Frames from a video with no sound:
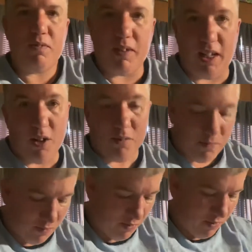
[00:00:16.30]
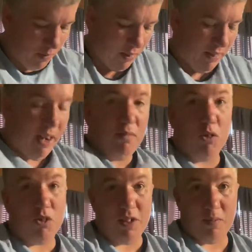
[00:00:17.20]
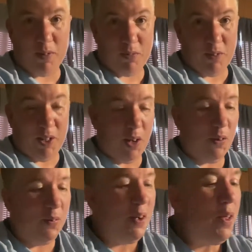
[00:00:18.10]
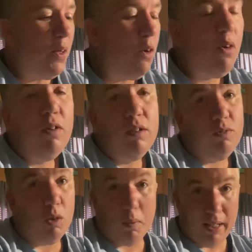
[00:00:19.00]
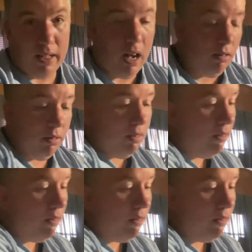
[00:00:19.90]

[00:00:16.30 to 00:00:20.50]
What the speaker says: video, or a version of this video, for a week now.